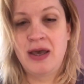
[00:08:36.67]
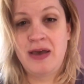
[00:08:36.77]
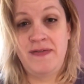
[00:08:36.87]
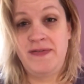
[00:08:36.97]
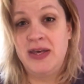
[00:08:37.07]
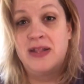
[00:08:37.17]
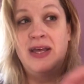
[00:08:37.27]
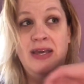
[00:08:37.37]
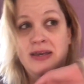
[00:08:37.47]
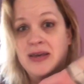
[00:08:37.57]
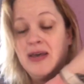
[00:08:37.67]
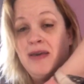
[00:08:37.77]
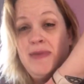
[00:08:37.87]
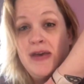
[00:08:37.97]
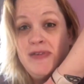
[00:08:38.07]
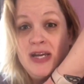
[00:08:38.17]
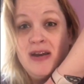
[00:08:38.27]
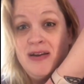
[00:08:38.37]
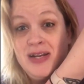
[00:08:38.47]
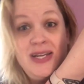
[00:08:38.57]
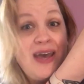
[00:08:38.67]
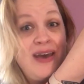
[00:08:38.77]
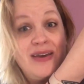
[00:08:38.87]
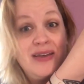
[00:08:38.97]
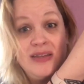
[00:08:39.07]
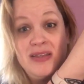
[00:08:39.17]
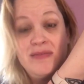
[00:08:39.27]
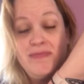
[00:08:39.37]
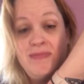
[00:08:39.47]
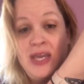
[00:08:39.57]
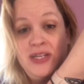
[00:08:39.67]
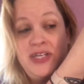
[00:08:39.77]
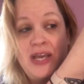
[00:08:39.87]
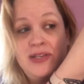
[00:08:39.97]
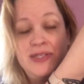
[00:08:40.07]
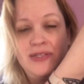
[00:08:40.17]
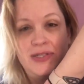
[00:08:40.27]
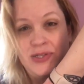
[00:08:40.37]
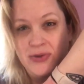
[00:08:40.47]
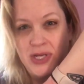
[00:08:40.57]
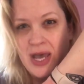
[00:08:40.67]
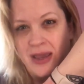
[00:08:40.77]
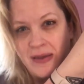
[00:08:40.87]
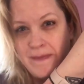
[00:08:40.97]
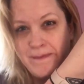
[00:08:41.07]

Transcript: I feel like I'm having a heart attack. My chest is so tight.